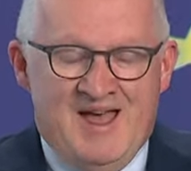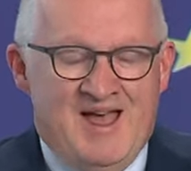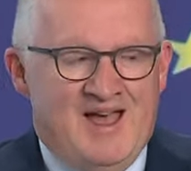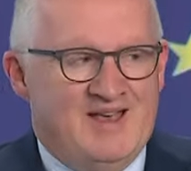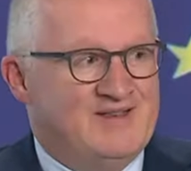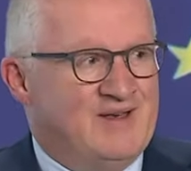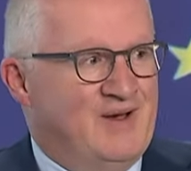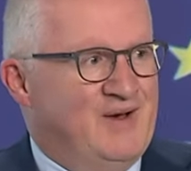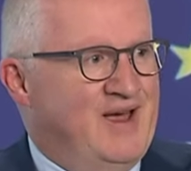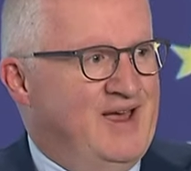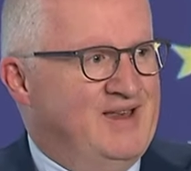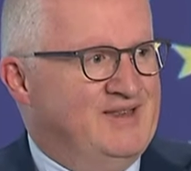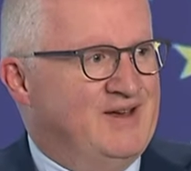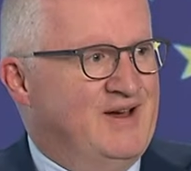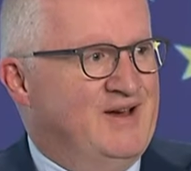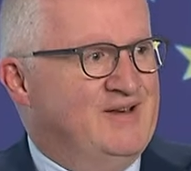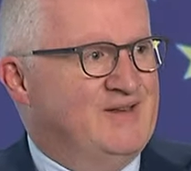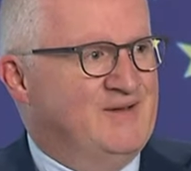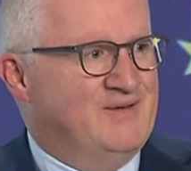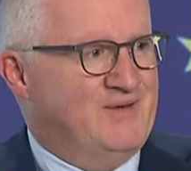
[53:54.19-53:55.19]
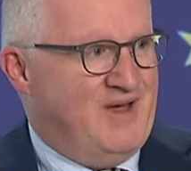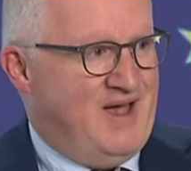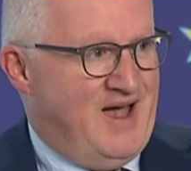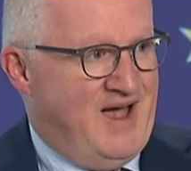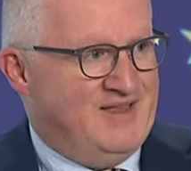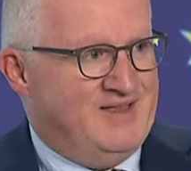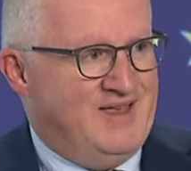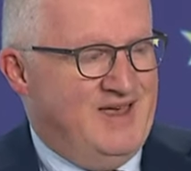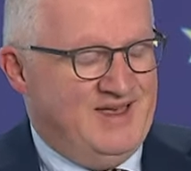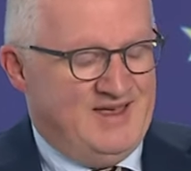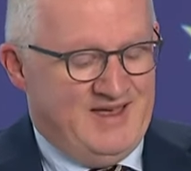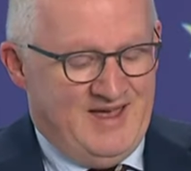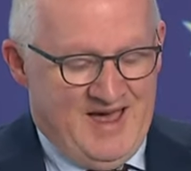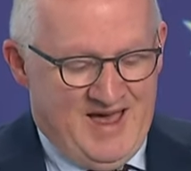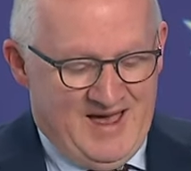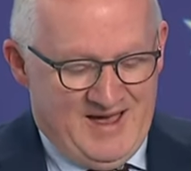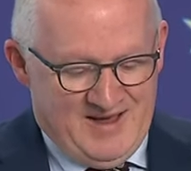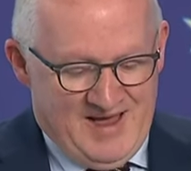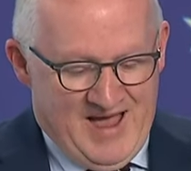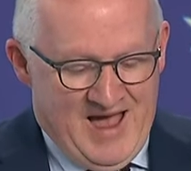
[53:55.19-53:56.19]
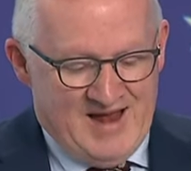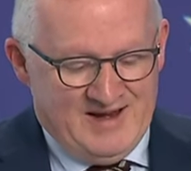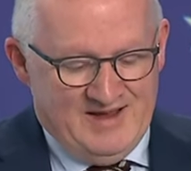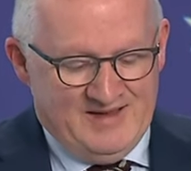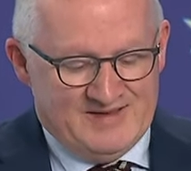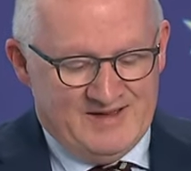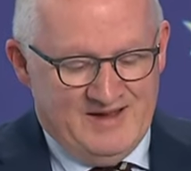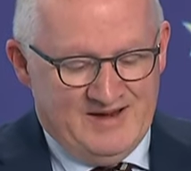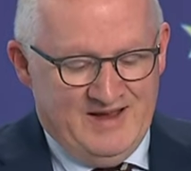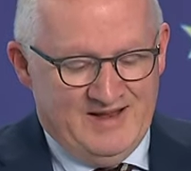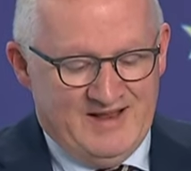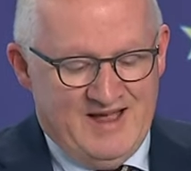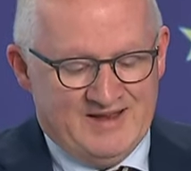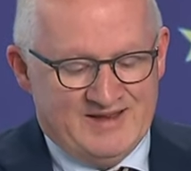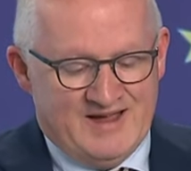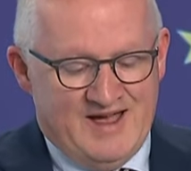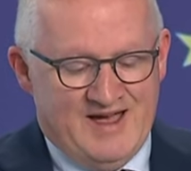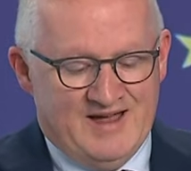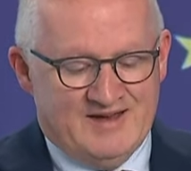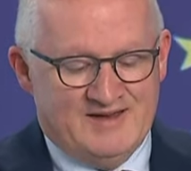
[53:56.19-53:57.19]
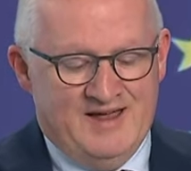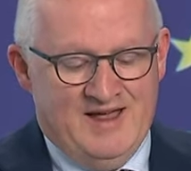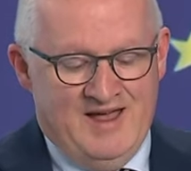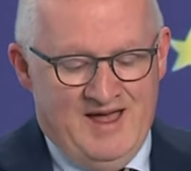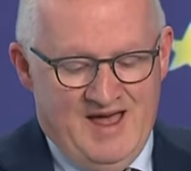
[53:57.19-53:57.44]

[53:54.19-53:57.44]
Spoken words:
So in terms of, I think any study like that